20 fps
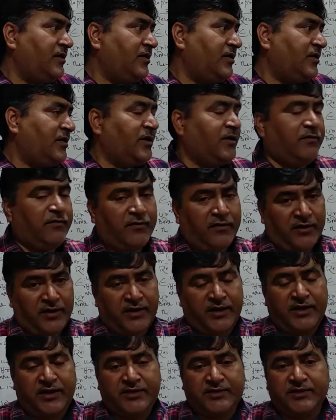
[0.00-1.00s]
of
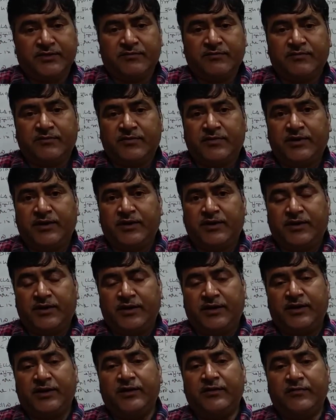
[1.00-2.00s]
organism
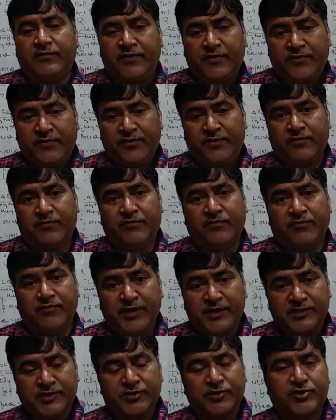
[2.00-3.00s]
in which
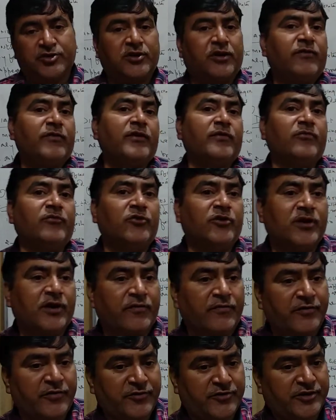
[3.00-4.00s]
mixotrophic mode
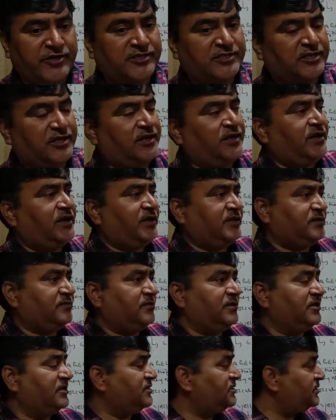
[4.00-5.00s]
of nutrition takes
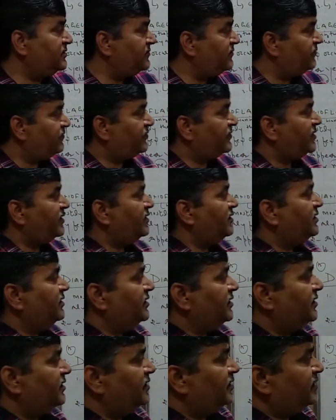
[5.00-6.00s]
place.
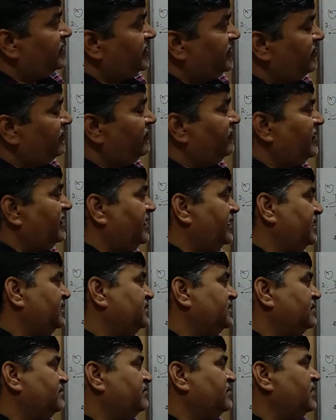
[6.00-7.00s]
Give one
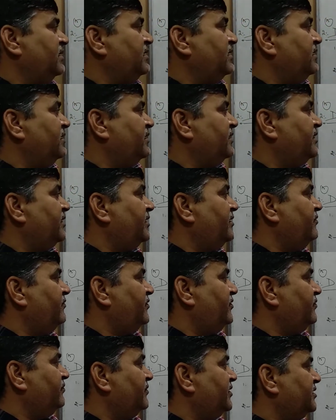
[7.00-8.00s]
example in
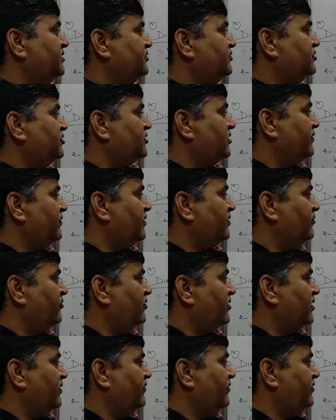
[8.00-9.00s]
which mixotrophic
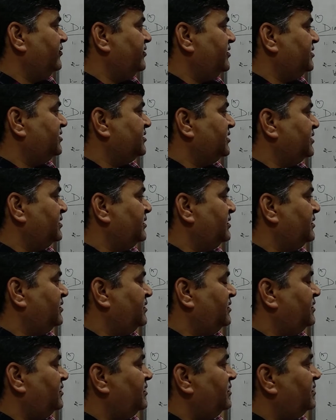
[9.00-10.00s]
mode of nutrition
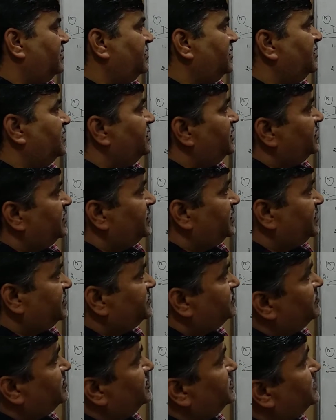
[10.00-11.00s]

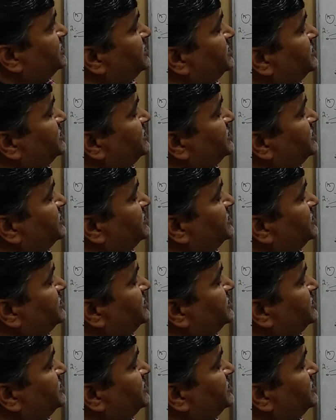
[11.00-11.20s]
takes place.